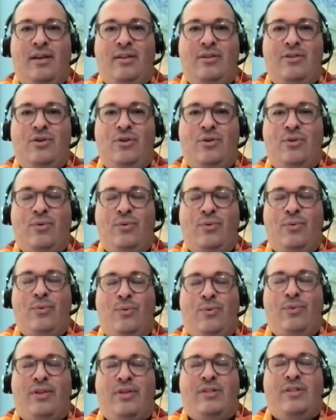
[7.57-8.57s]

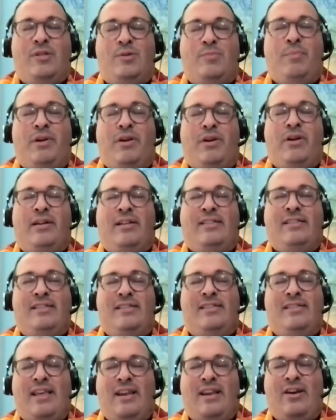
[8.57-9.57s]
to the
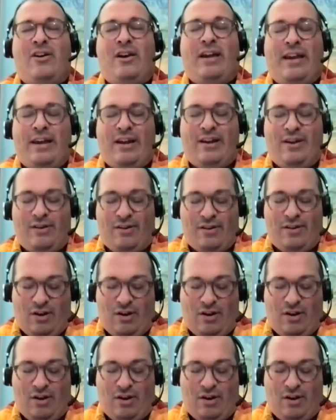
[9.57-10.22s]
spirits that are in